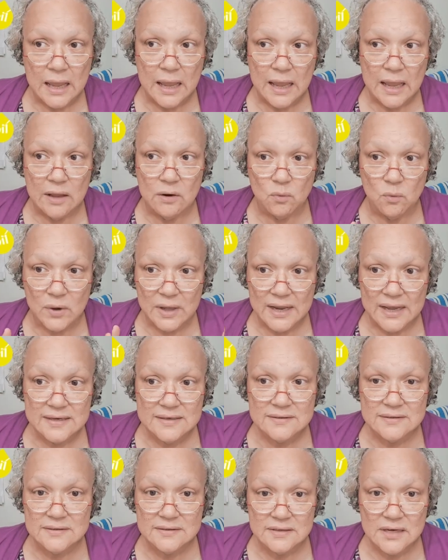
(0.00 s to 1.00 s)
And when I
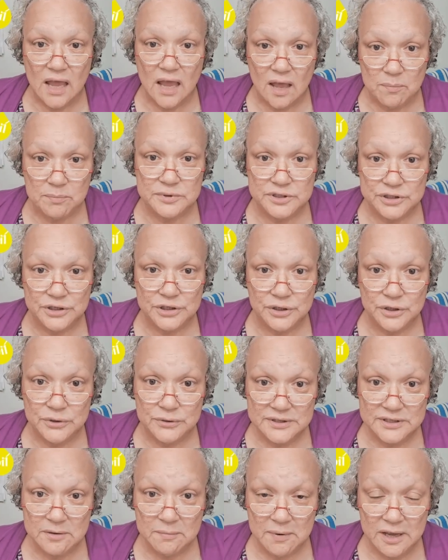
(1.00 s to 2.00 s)
stopped
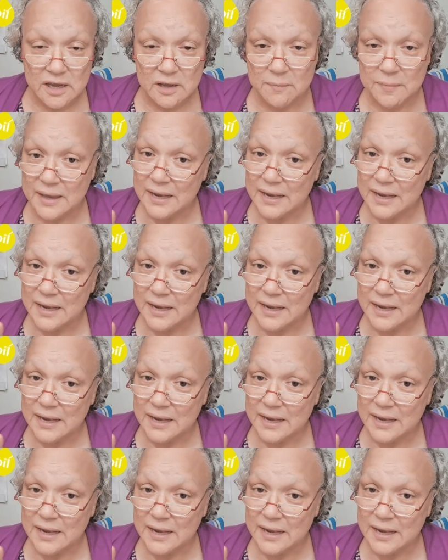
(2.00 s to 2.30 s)
using makeup,